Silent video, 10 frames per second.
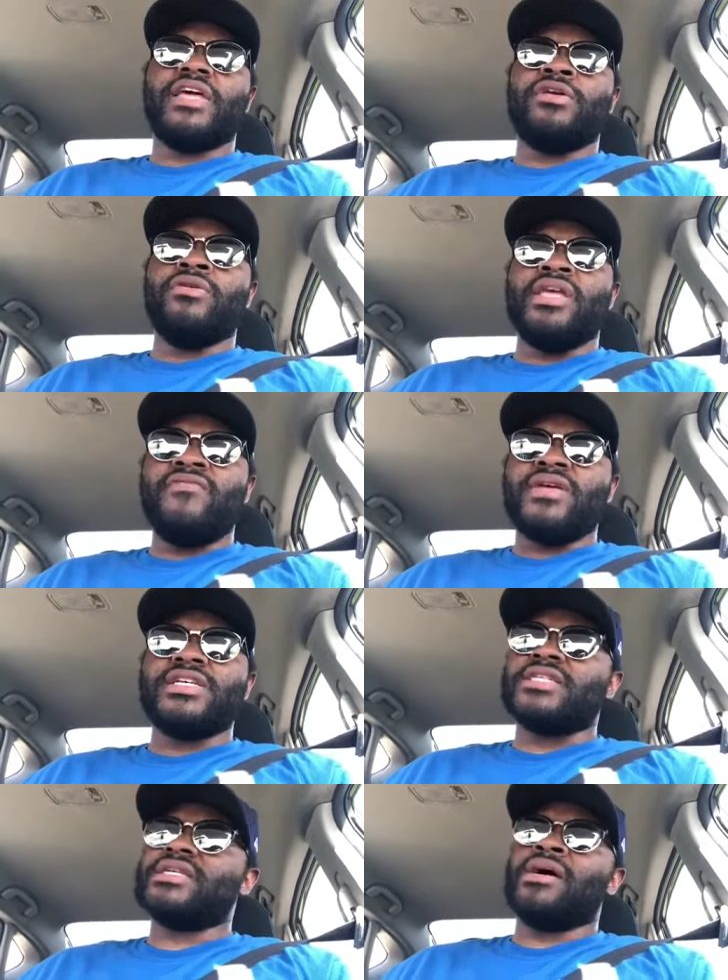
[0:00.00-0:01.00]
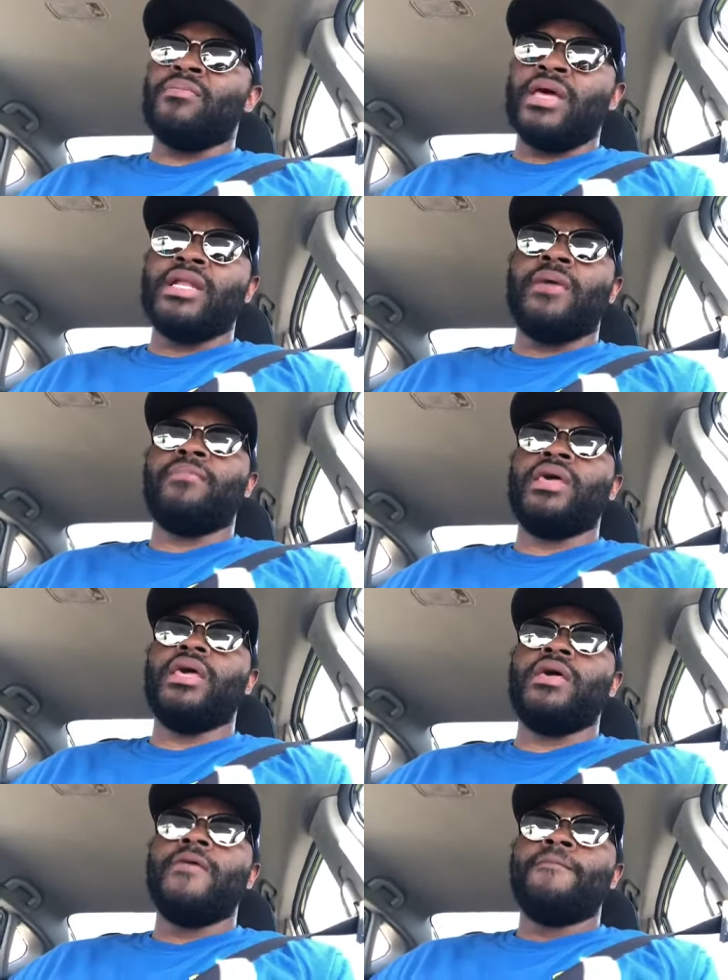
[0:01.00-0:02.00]
And your defense has to come in and
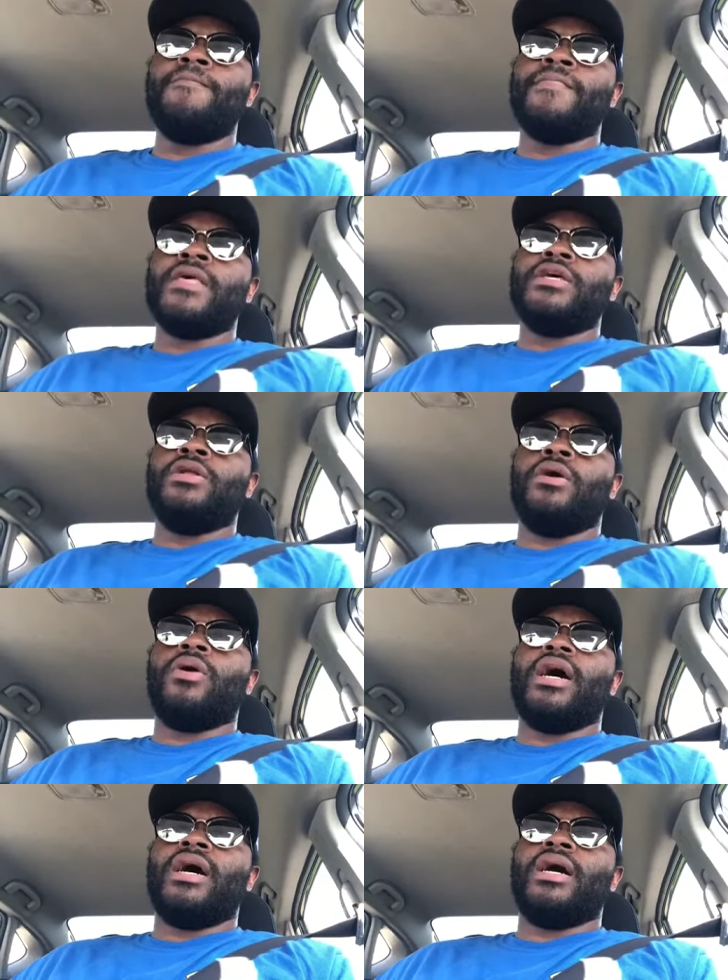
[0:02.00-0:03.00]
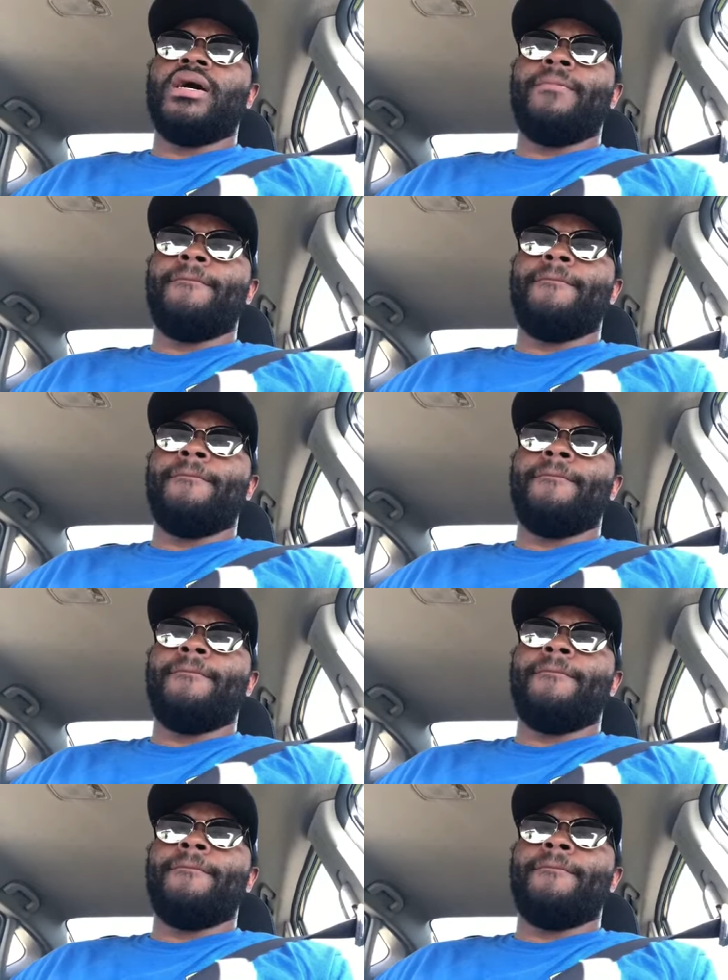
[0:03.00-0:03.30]
be you know, uh,